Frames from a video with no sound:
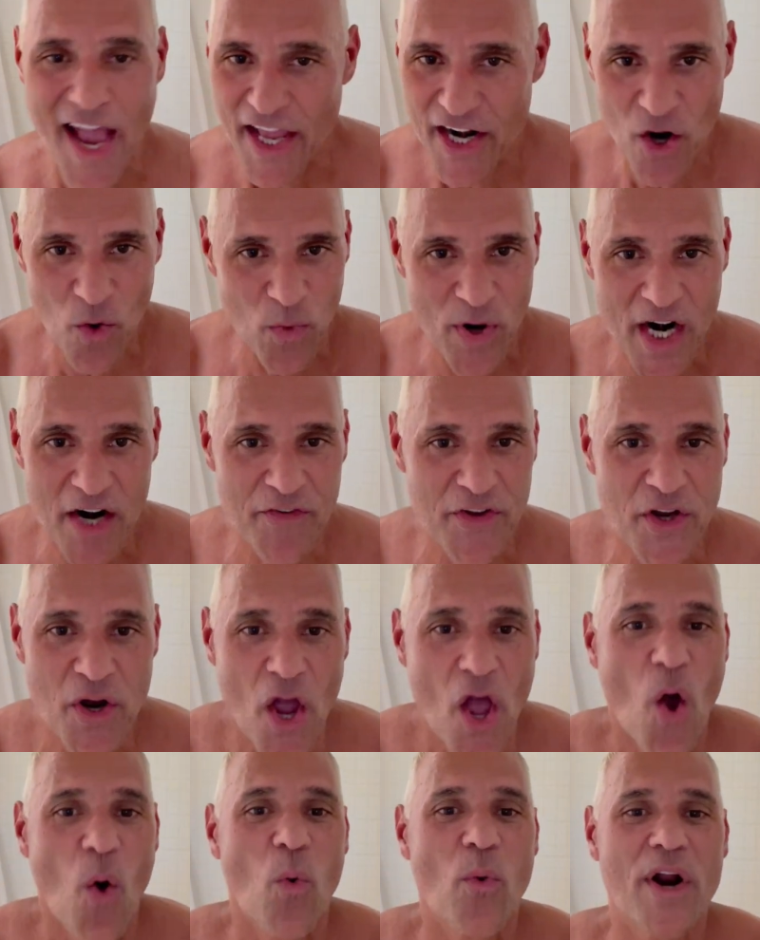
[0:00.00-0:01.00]
Whatever
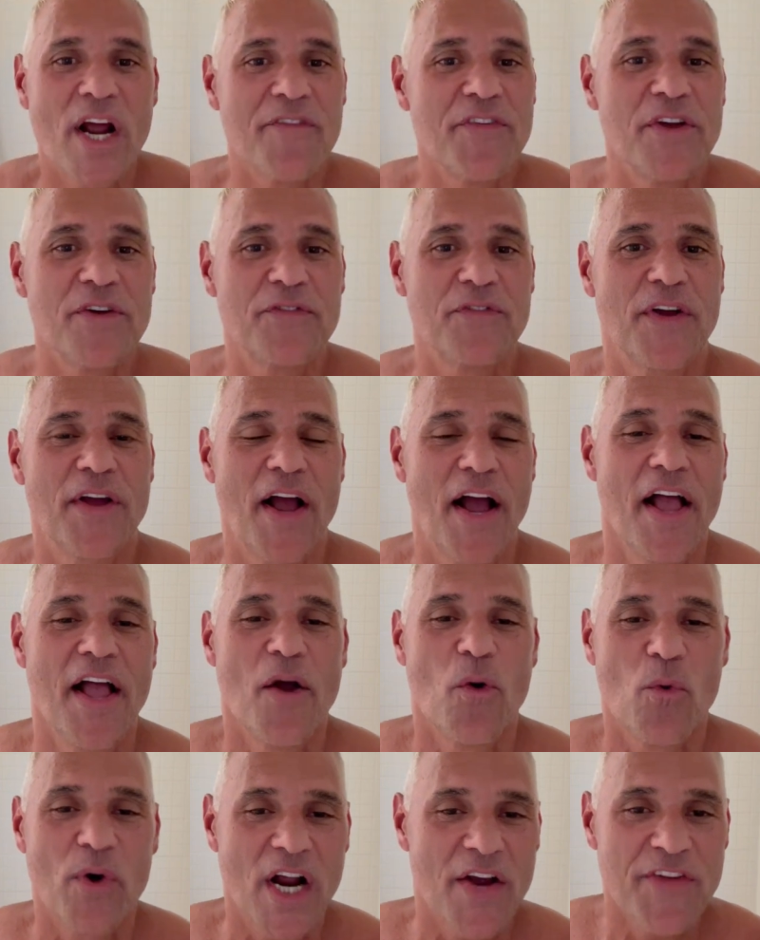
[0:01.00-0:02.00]

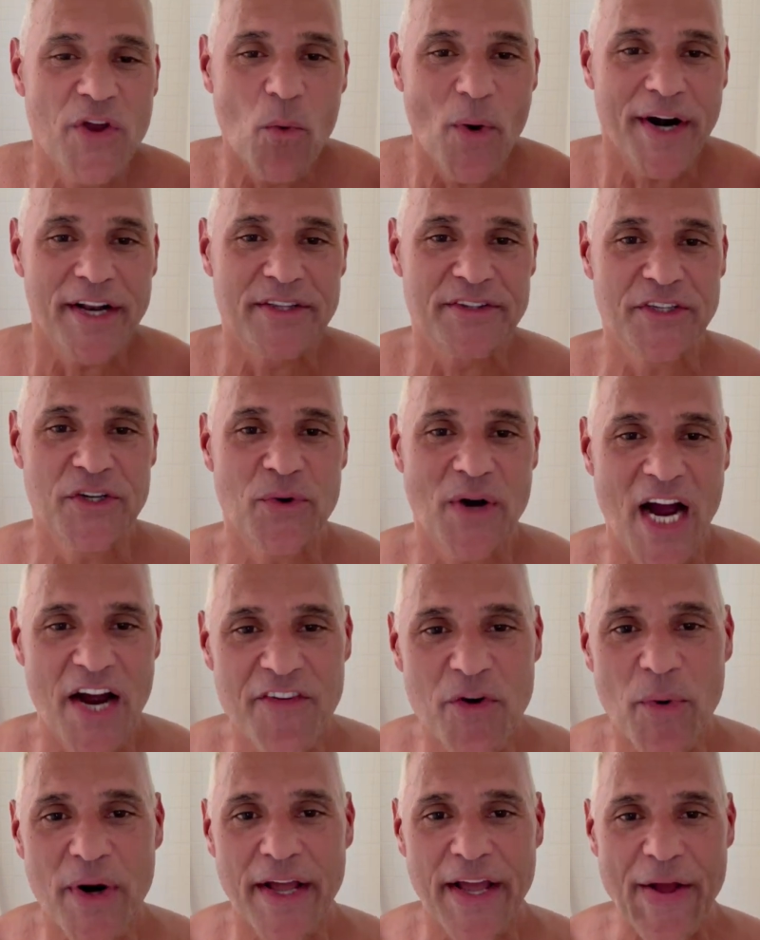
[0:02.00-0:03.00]
you want to do, how
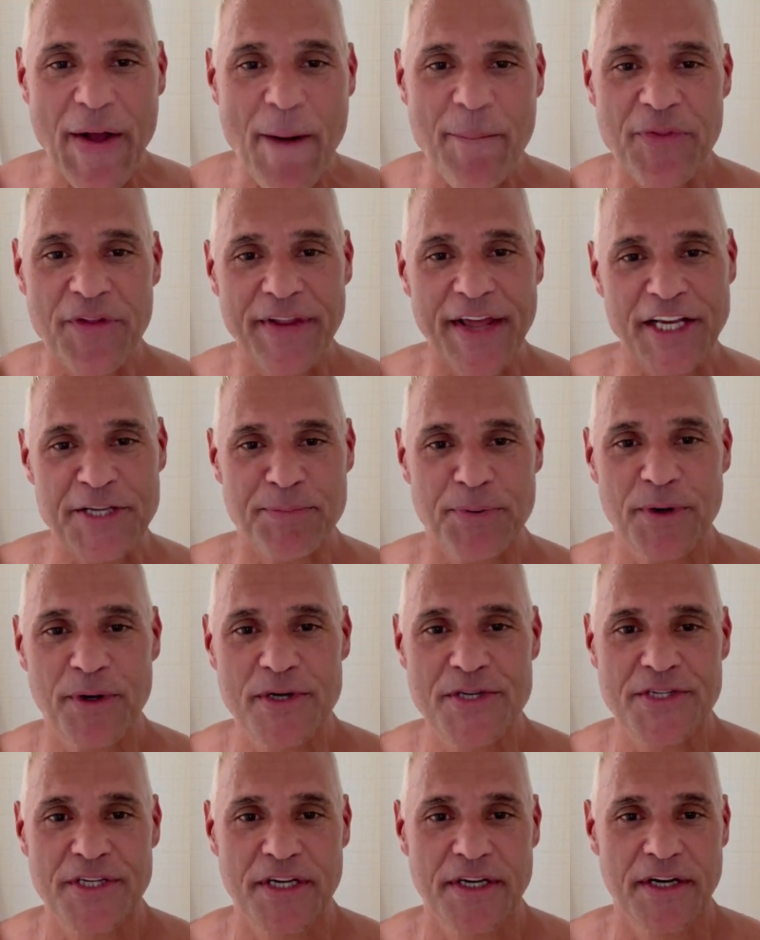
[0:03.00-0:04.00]
you want to help the next
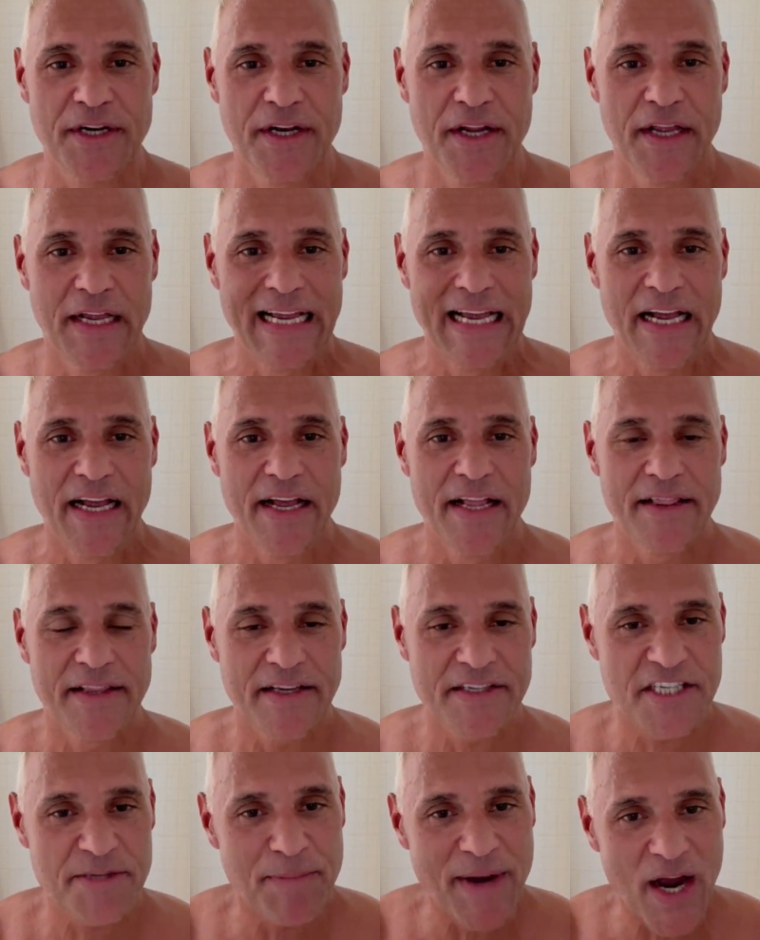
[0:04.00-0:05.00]
person.
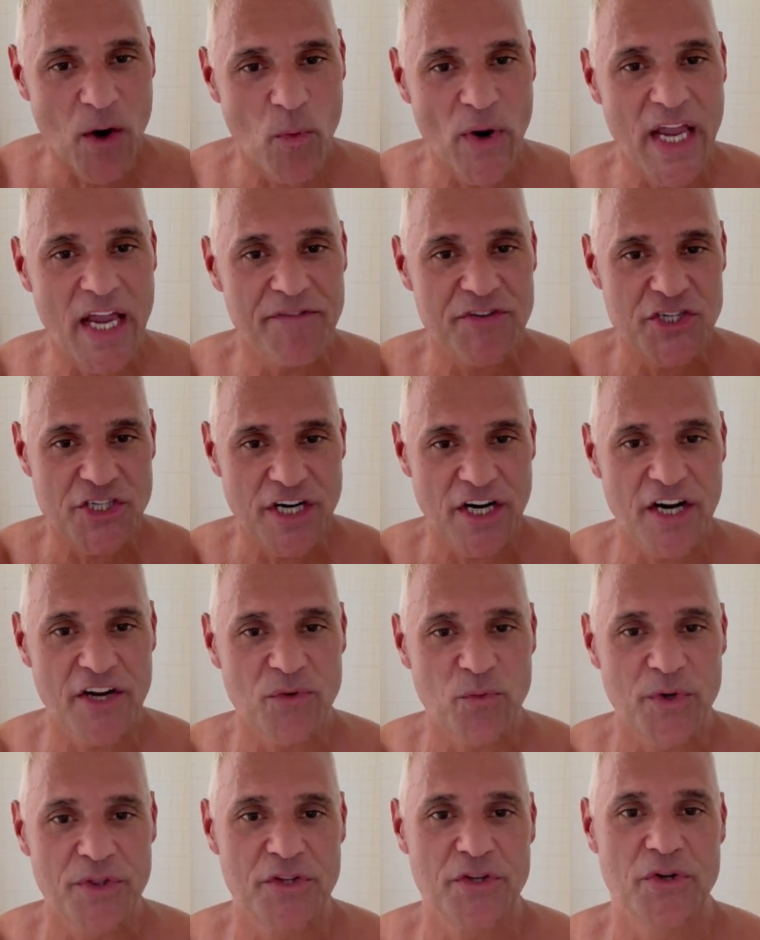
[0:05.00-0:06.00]
This is my way of
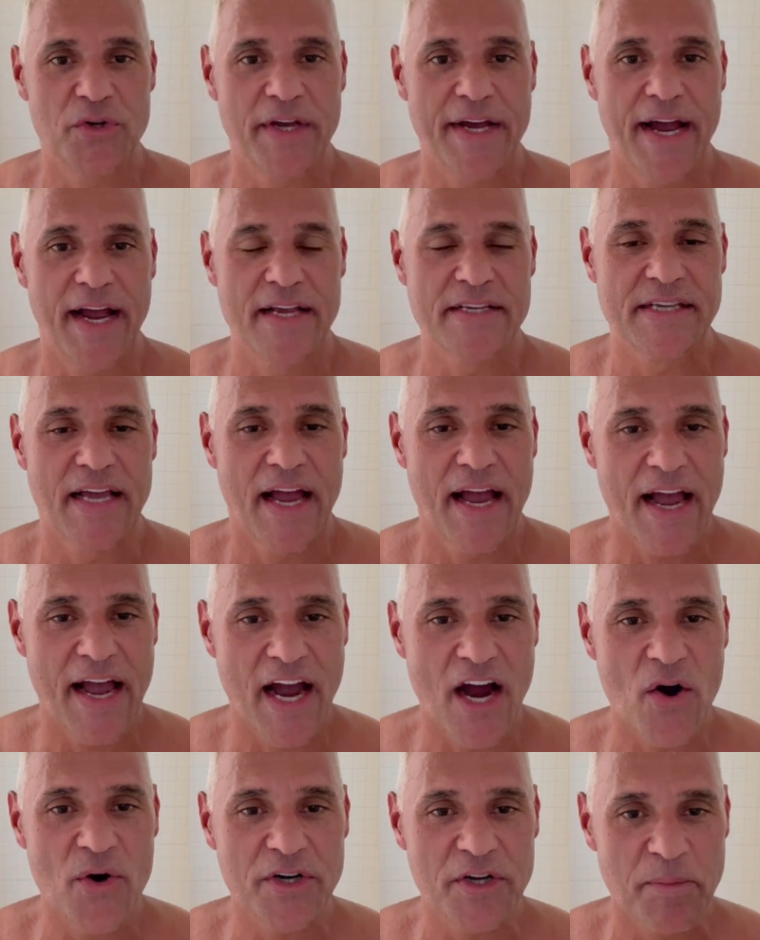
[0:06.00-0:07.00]
sharing with you guys
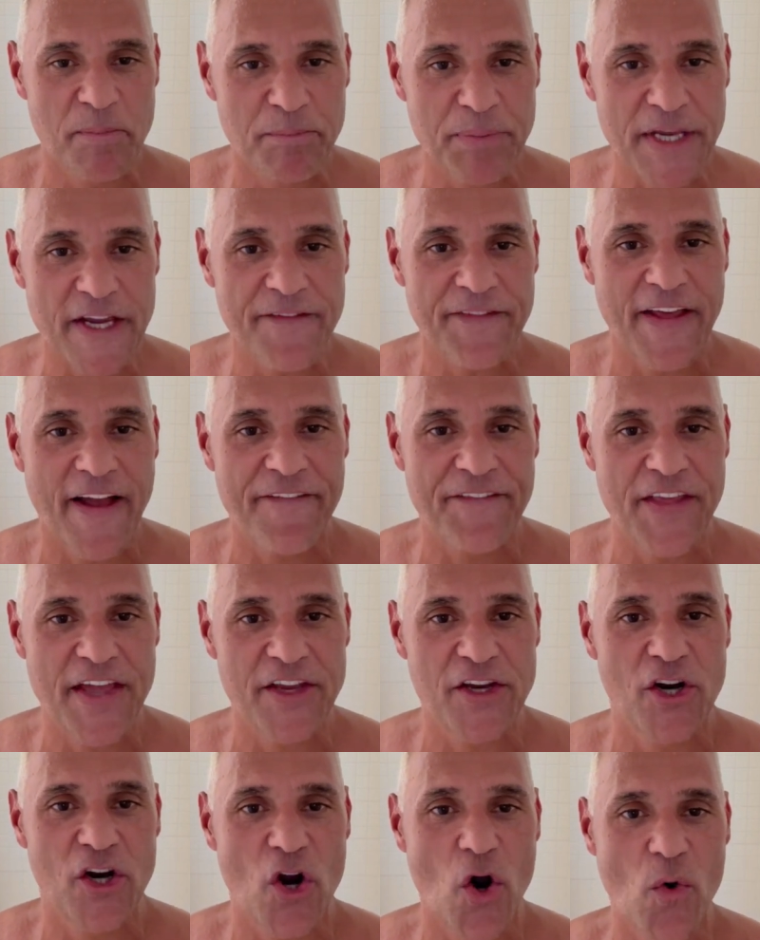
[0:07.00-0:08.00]
how to beat that thing
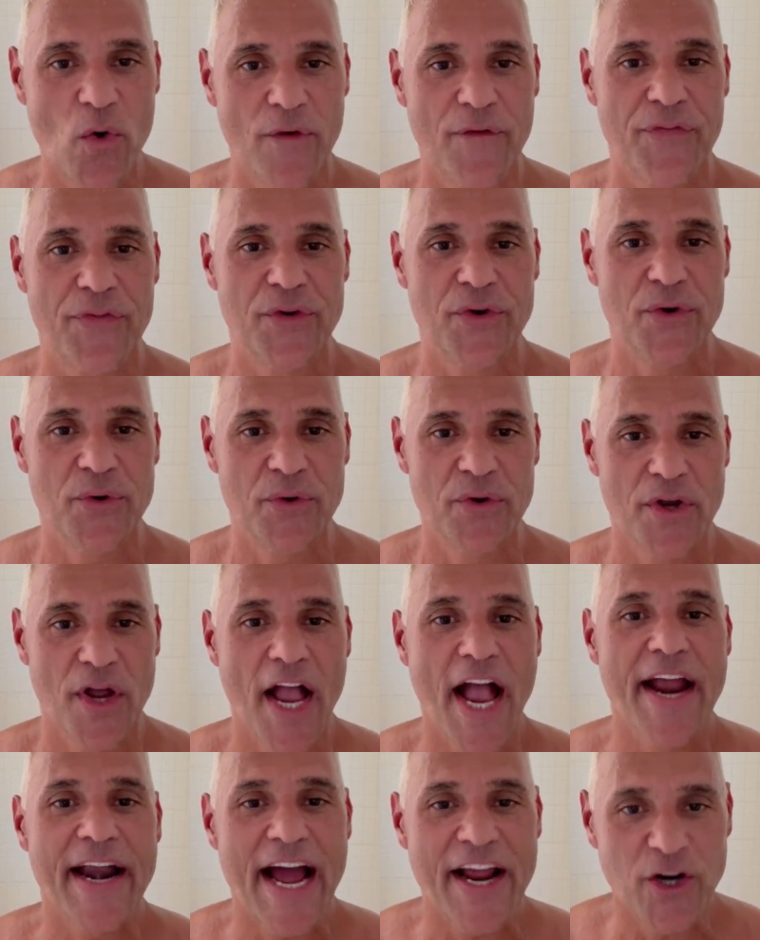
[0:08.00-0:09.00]
you're going through.
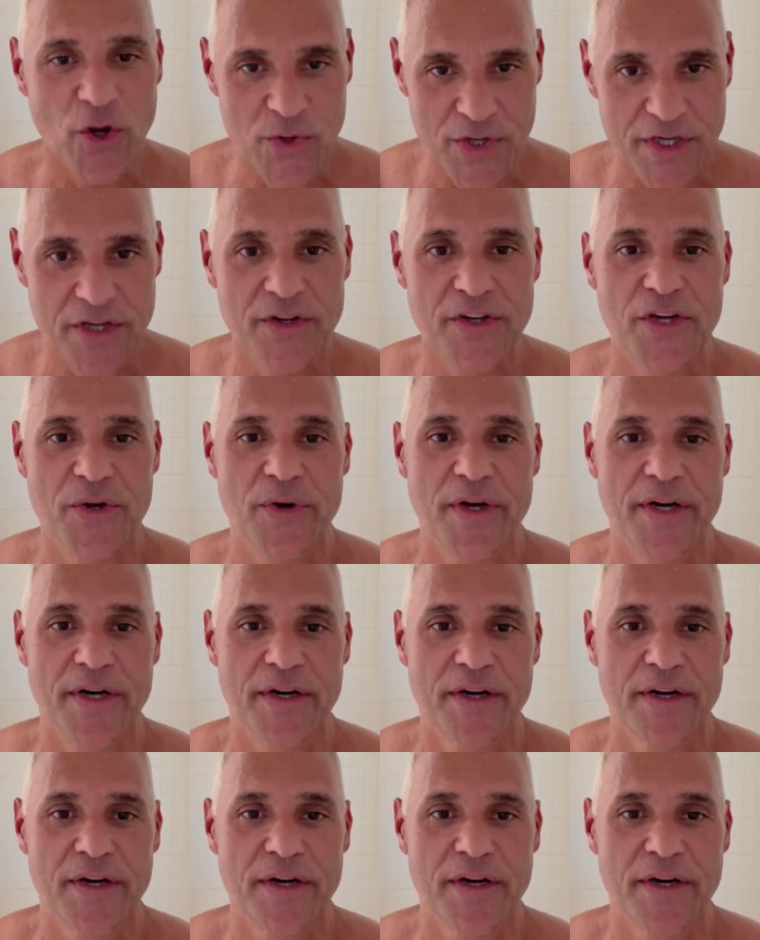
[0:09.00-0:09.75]
And I know you can do it.